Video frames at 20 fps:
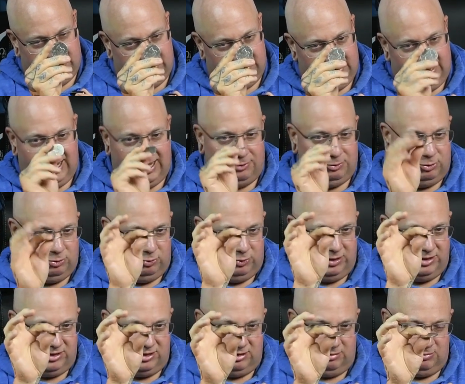And the guy with
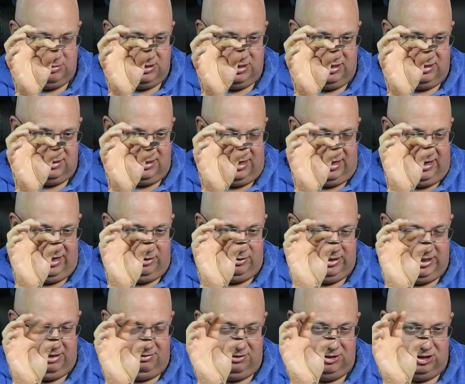wisdom says, I
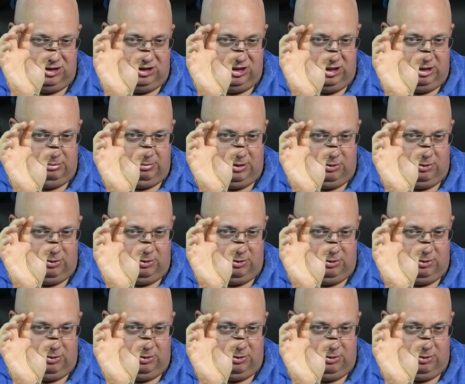only give a shit